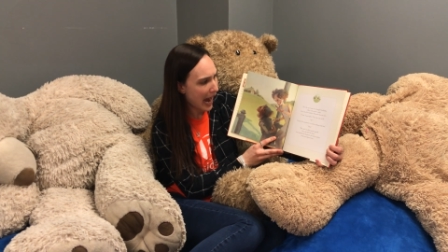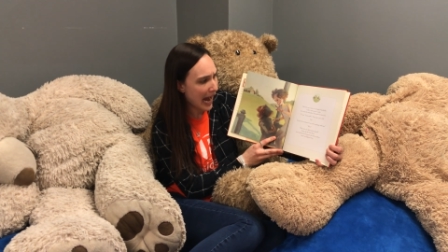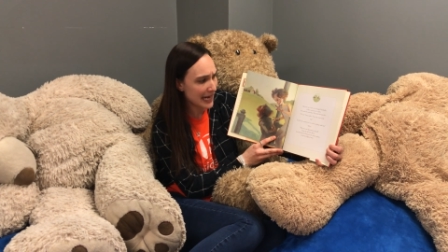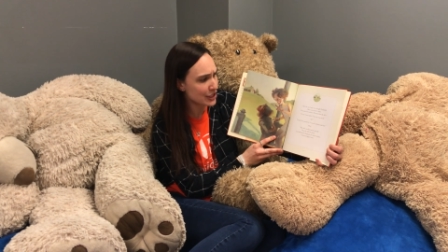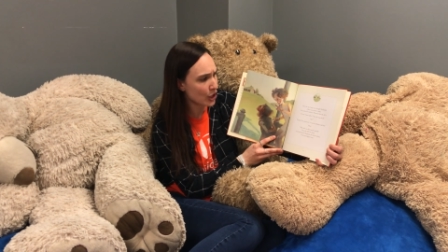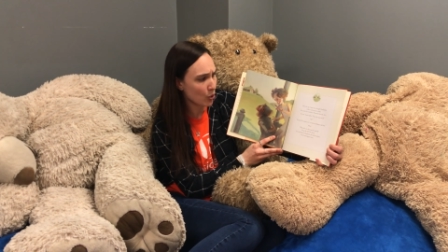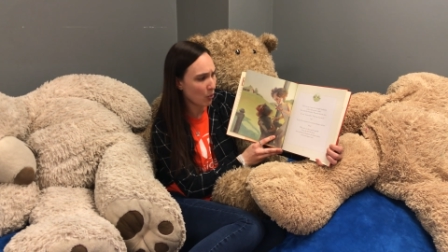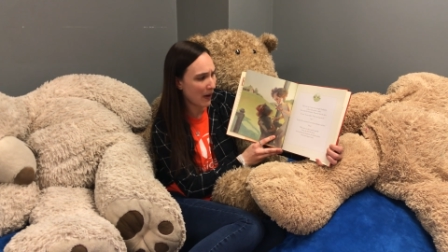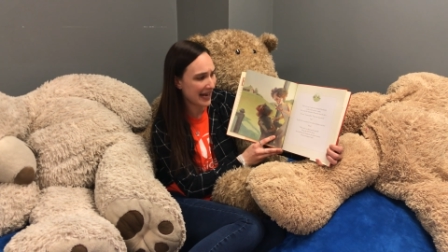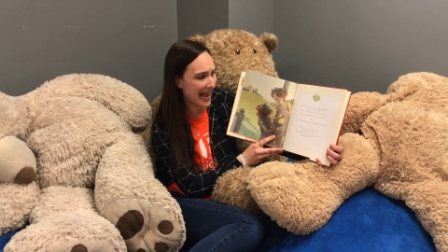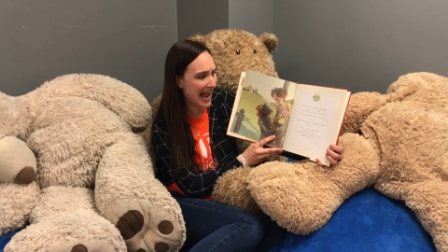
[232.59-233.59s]
I don't
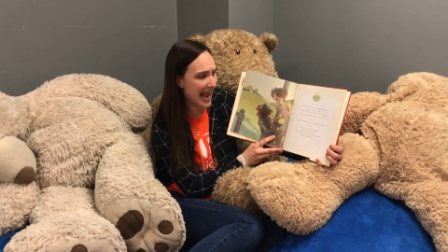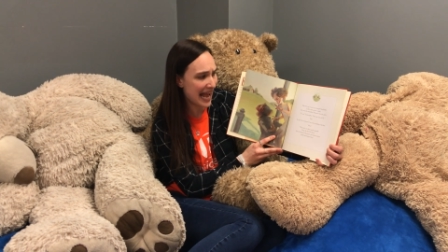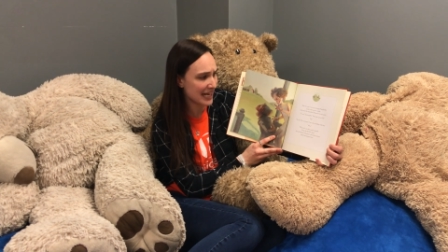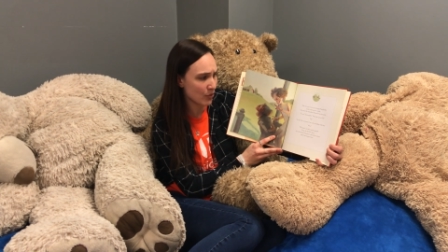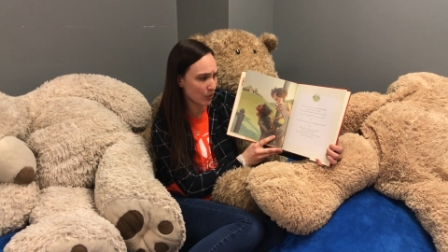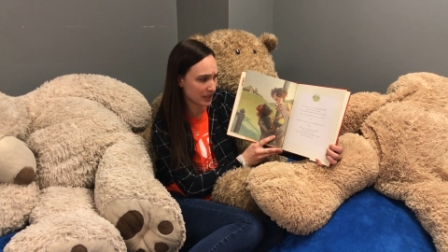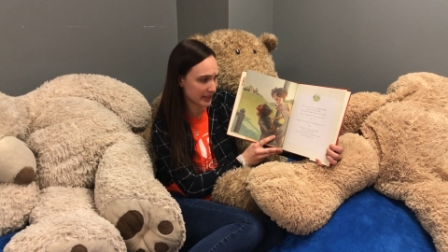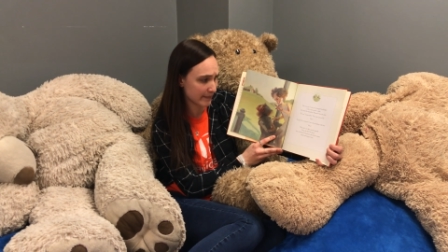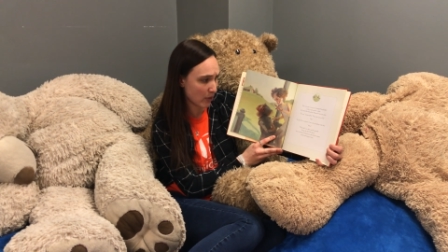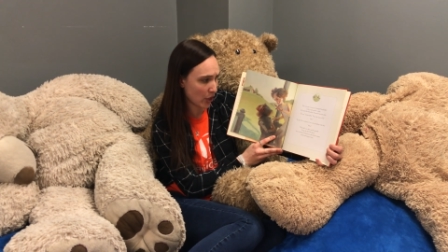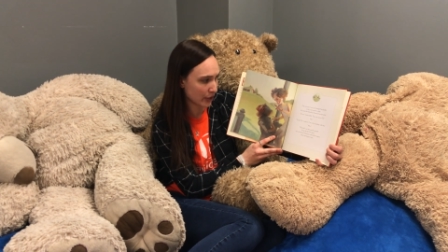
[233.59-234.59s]
want
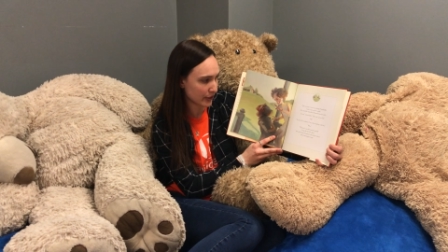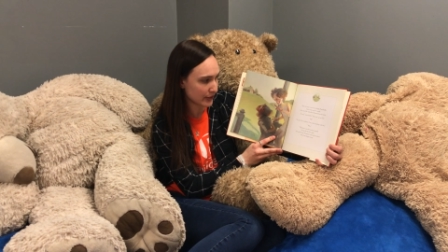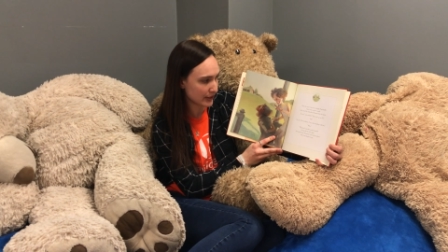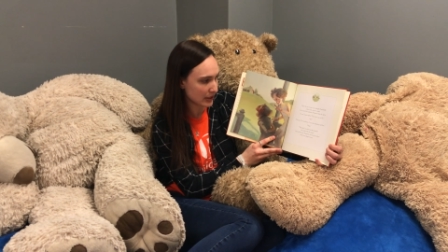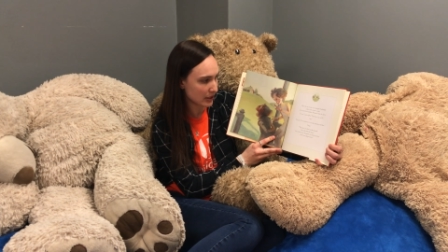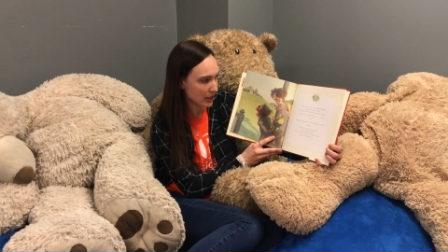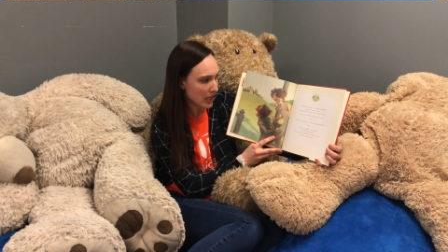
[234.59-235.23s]
anyone's marks.